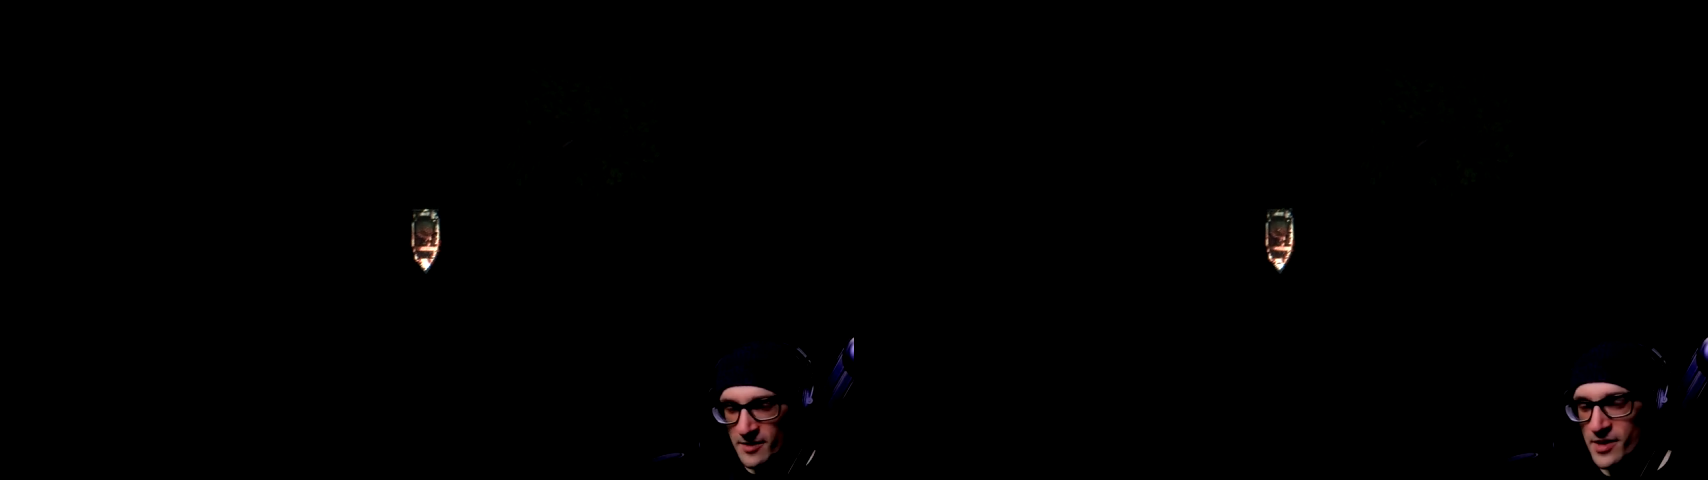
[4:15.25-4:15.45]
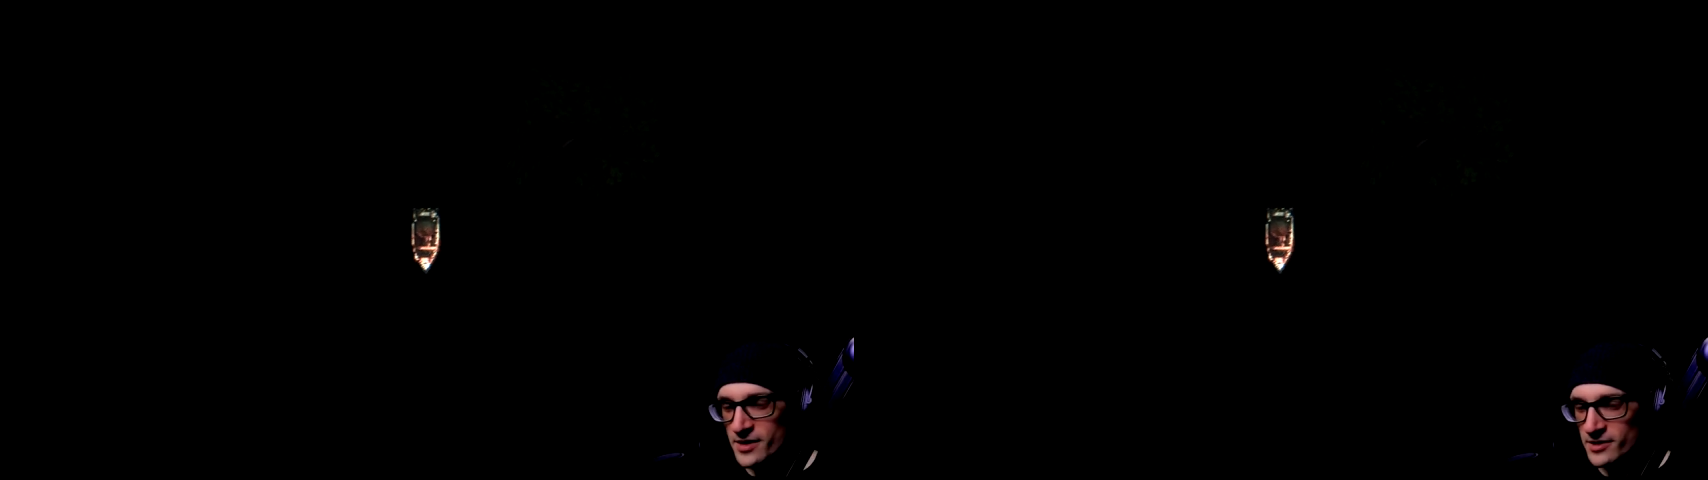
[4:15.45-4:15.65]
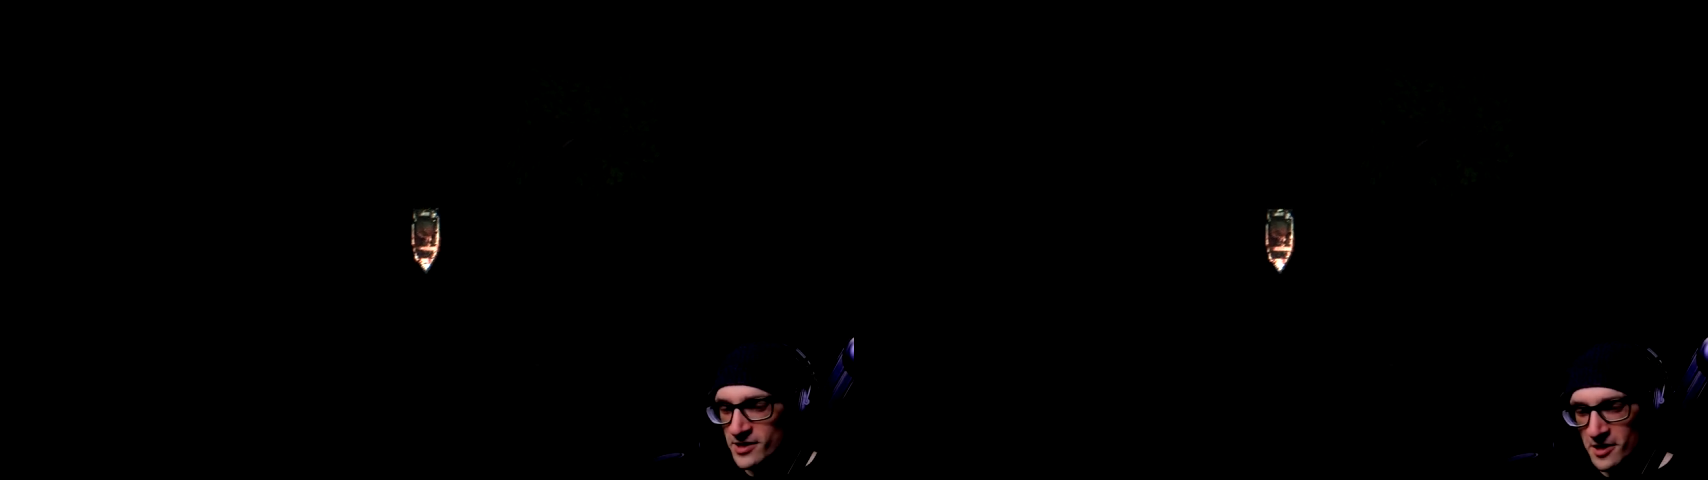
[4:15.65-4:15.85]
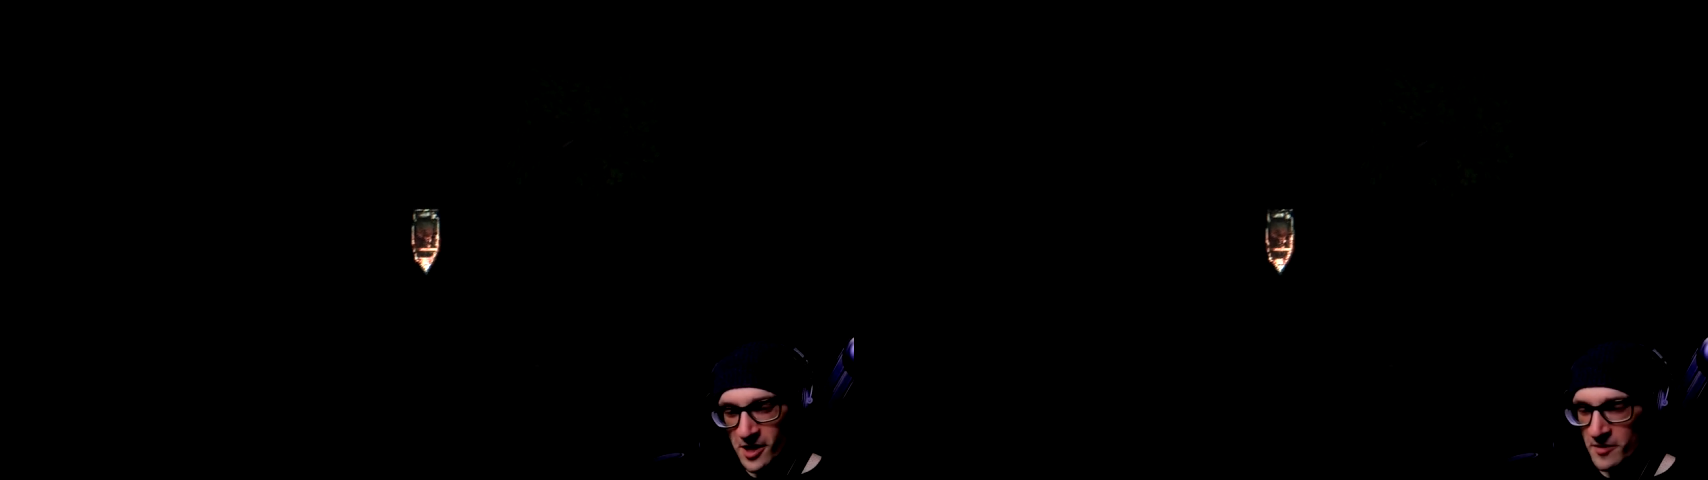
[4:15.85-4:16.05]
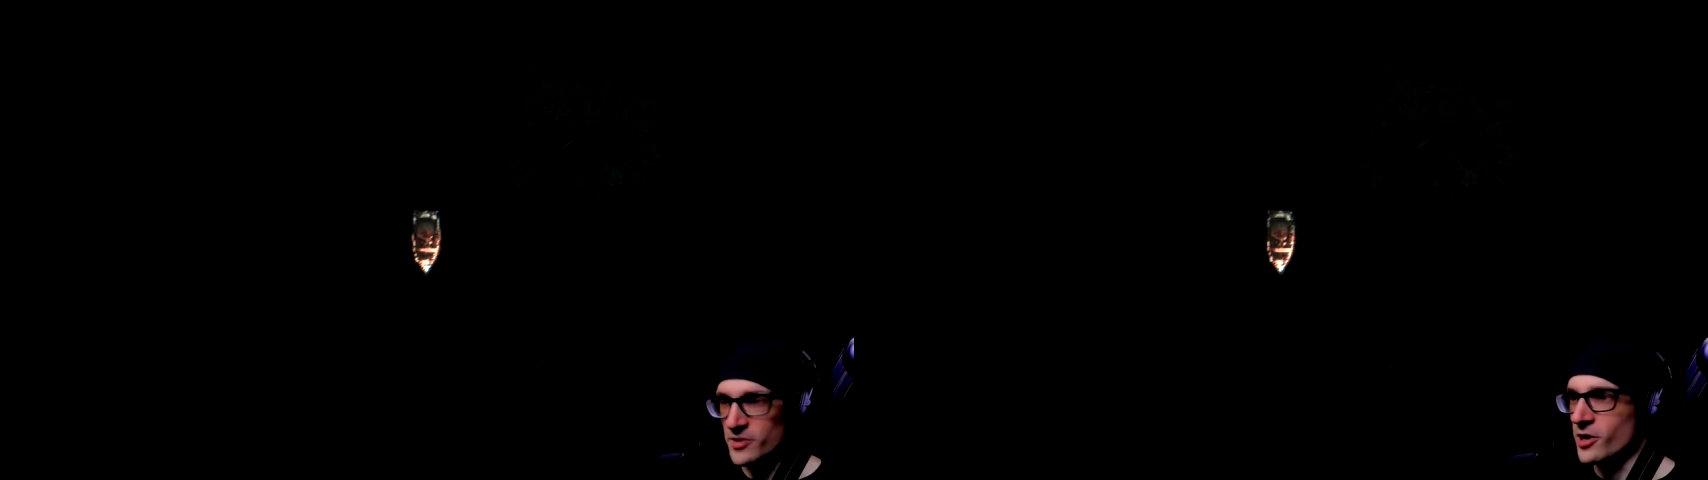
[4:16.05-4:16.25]
them in, you
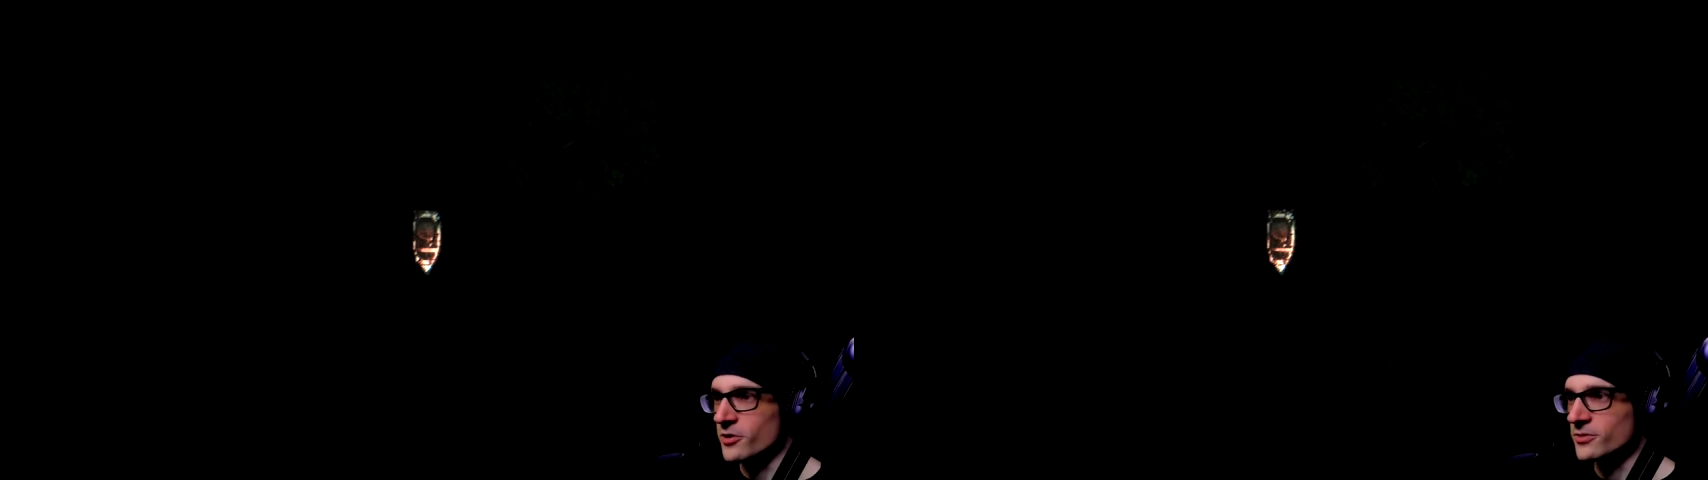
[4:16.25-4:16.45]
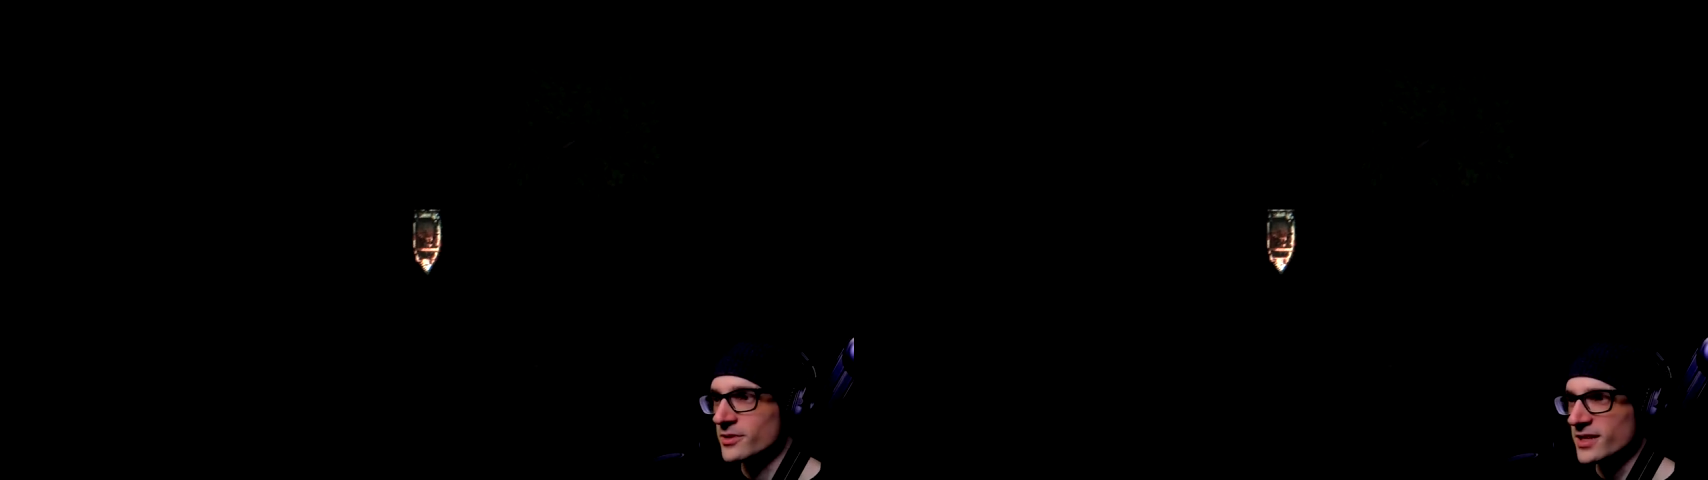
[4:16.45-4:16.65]
let them go.